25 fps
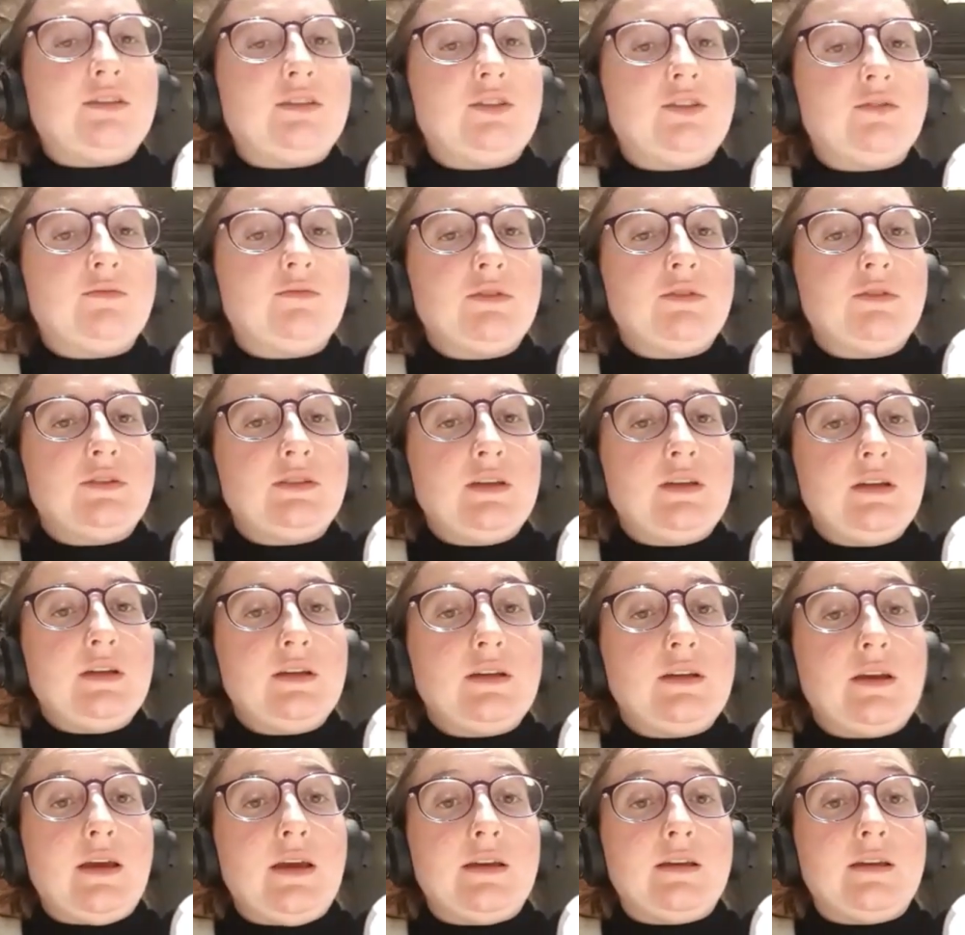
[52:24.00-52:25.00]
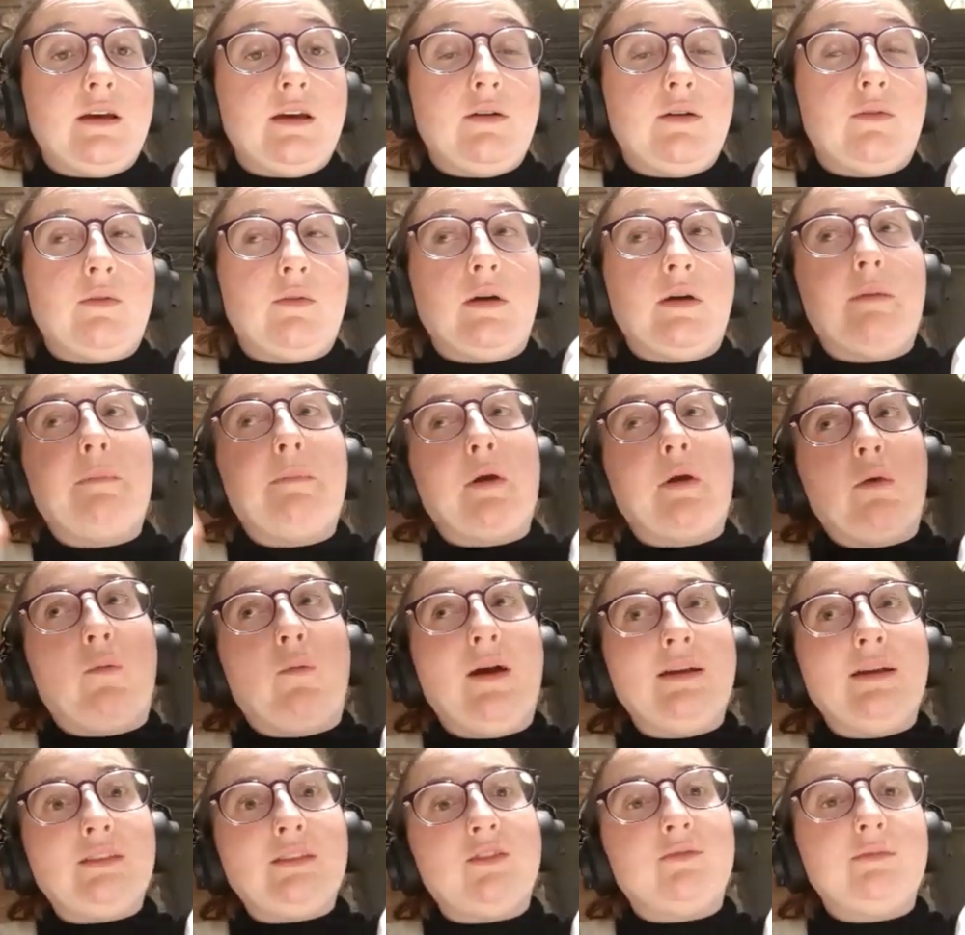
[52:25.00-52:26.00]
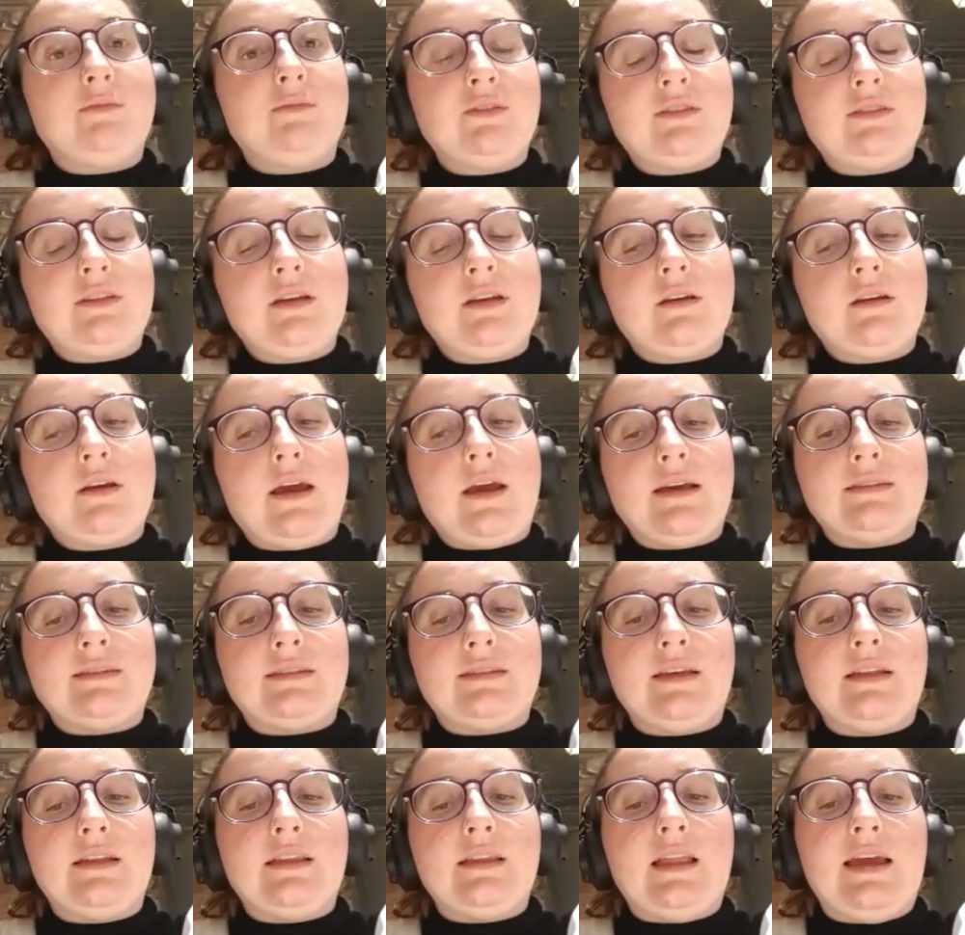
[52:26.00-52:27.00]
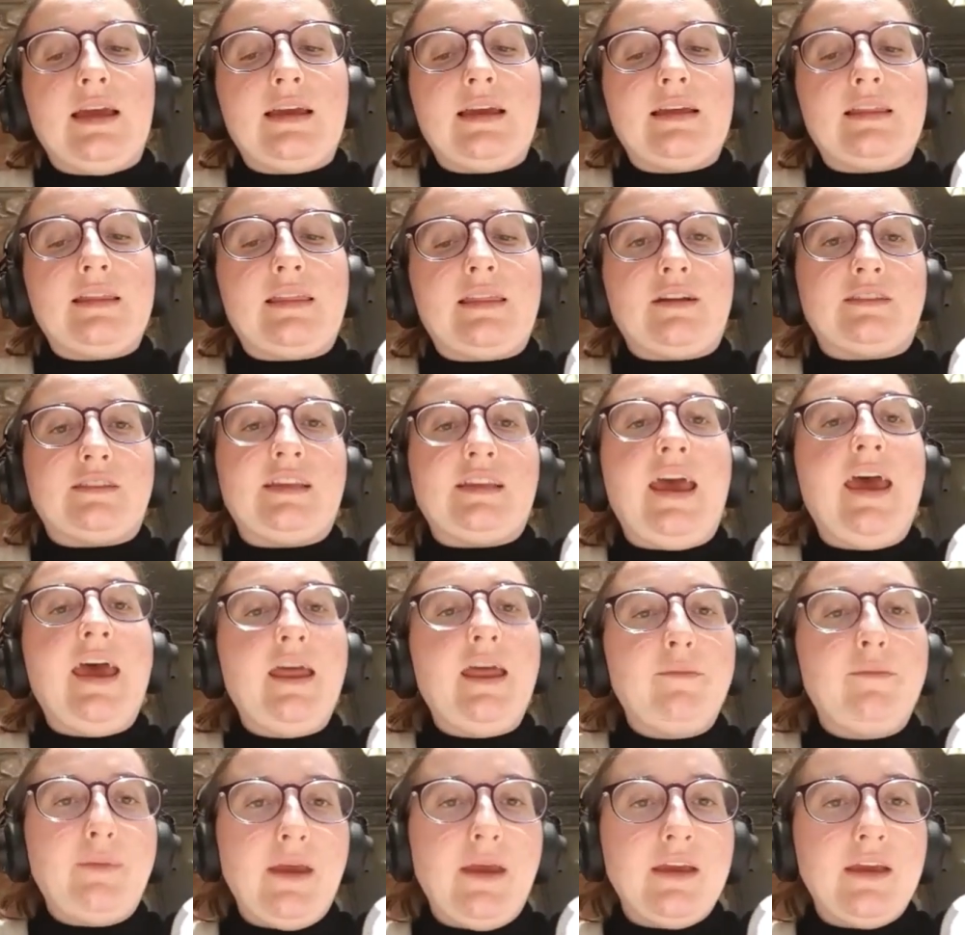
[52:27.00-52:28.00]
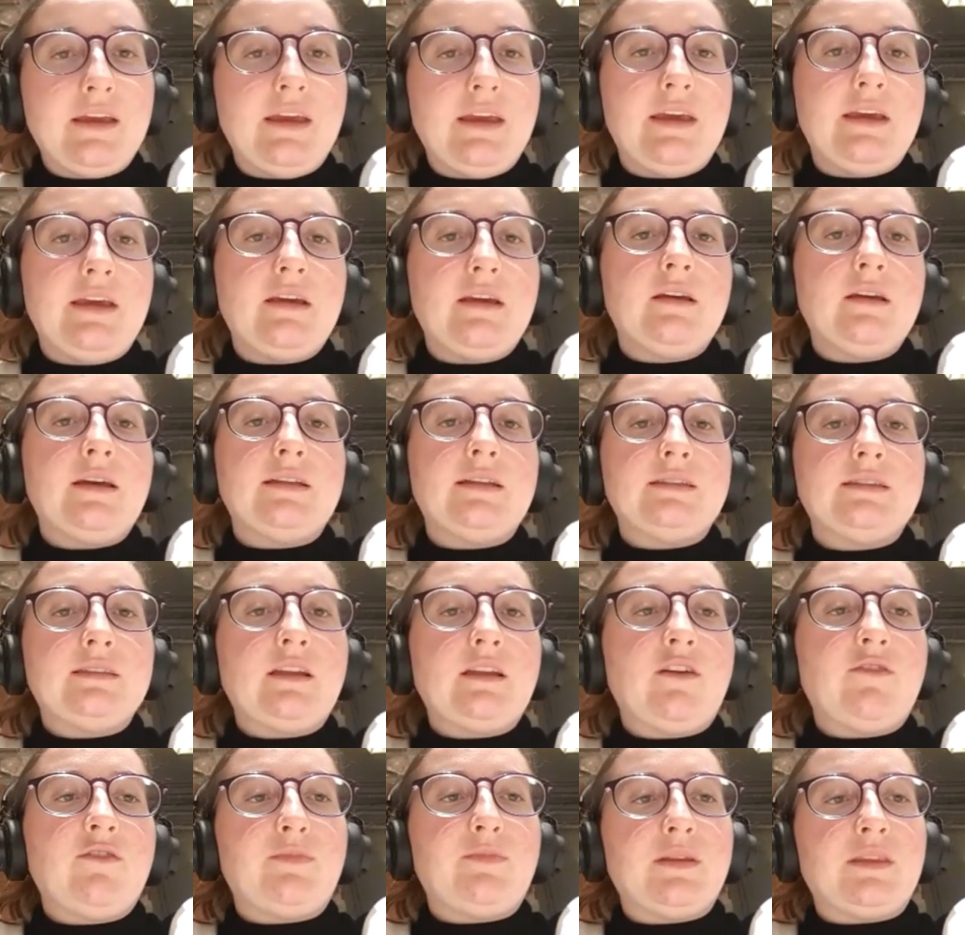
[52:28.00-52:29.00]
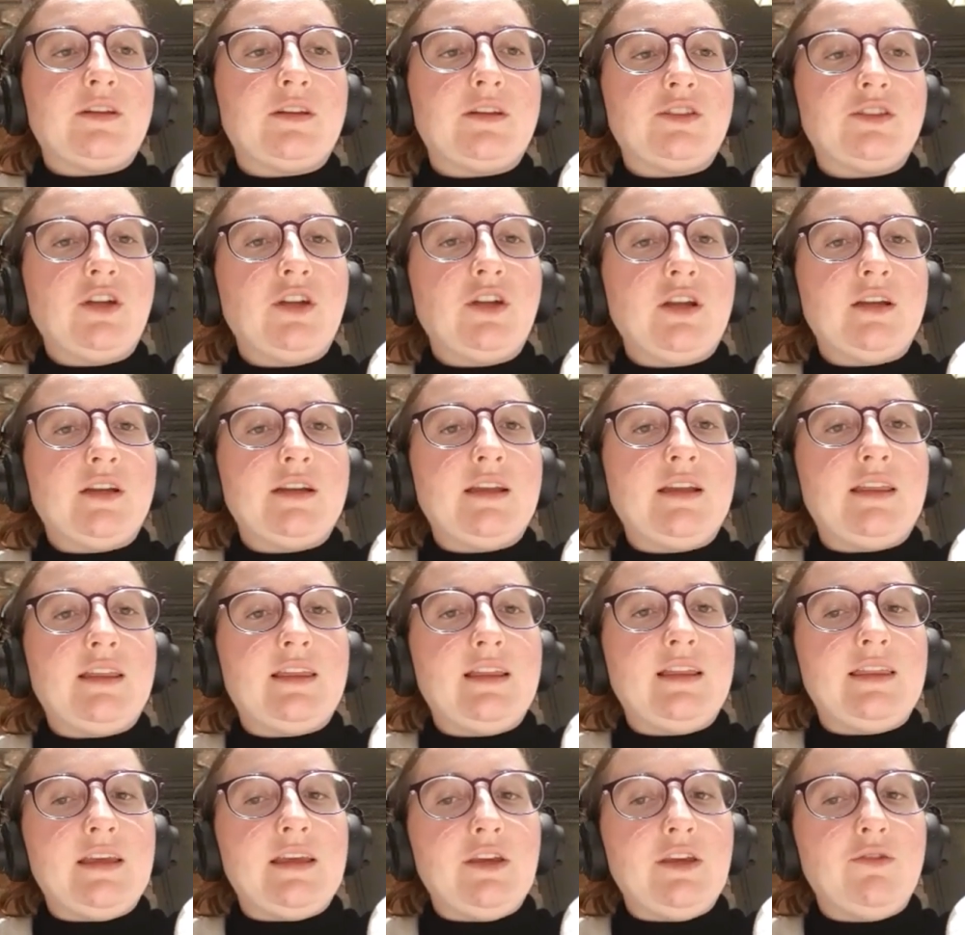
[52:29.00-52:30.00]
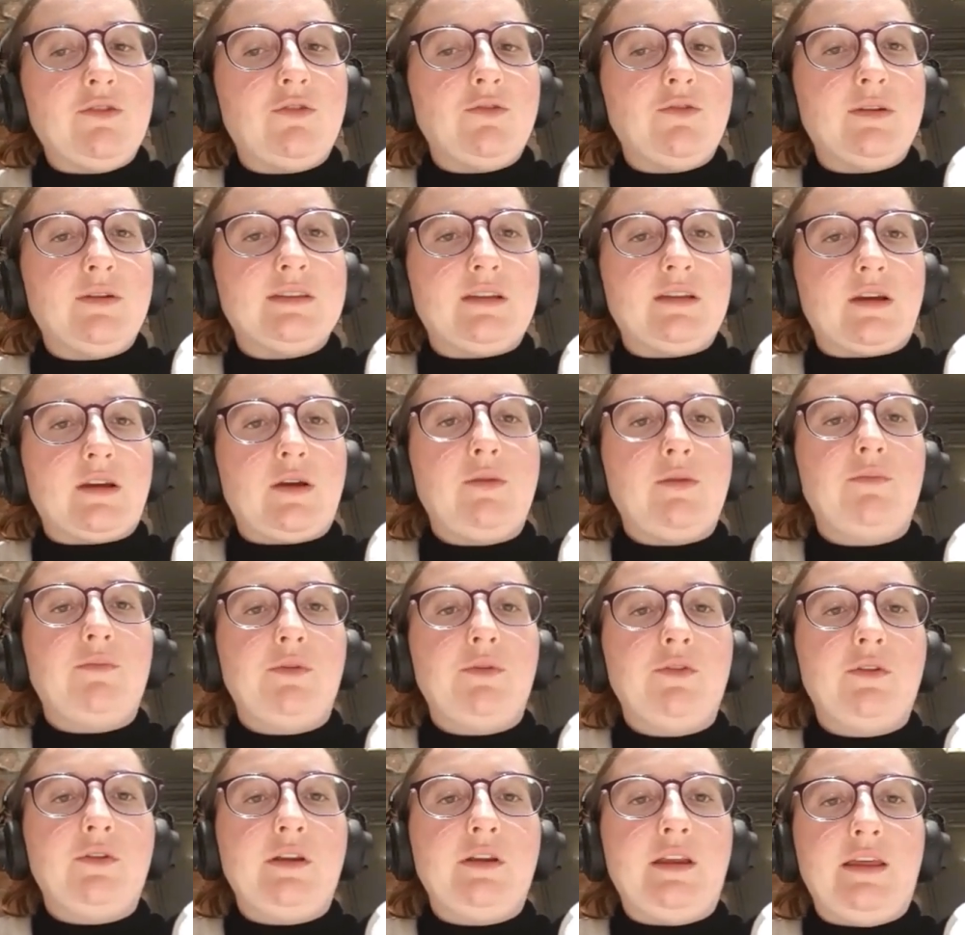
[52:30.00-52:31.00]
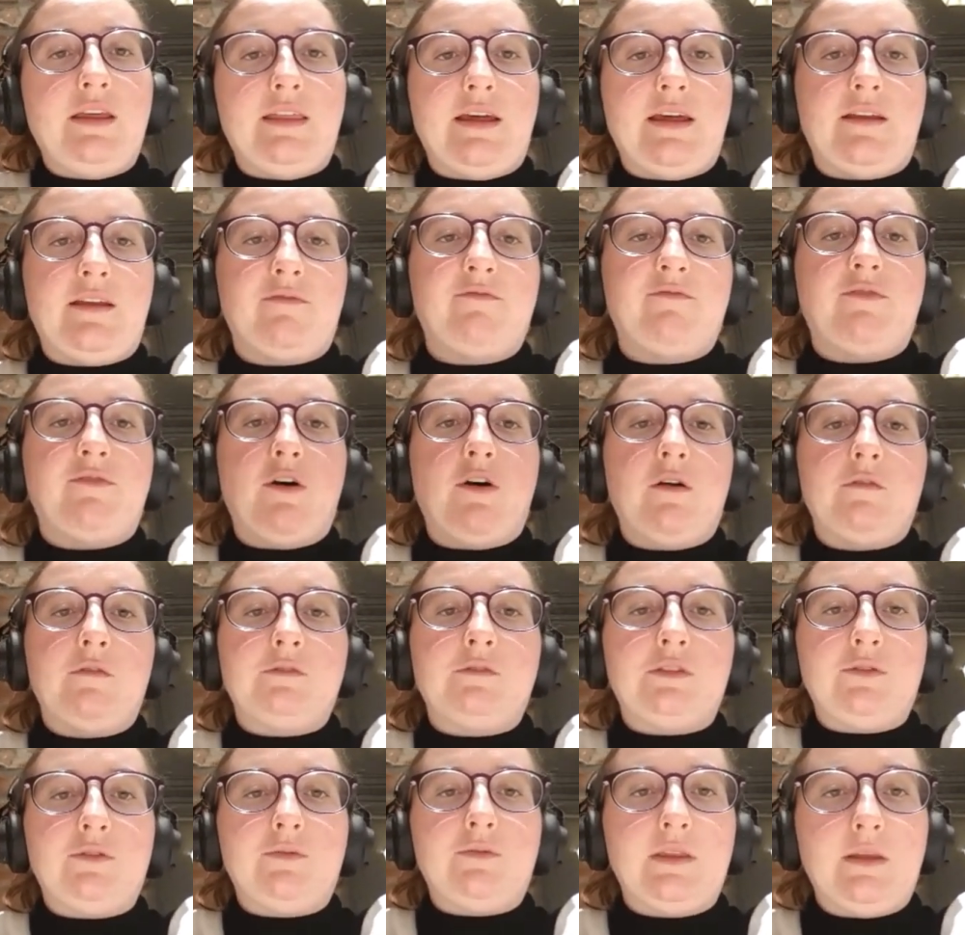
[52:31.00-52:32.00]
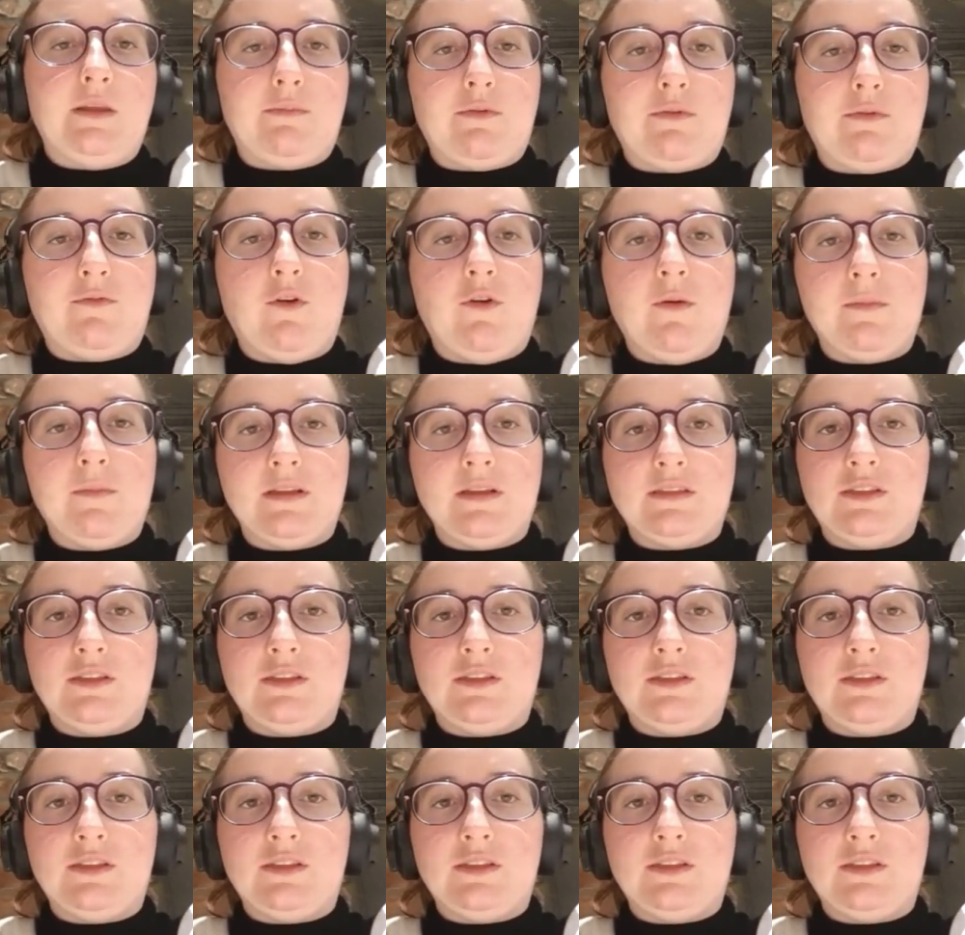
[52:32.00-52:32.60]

music, uh, uh, um, Western music, as in like there's headbanging and stuff, but there's not anything that you do as a community that involves you in the performance.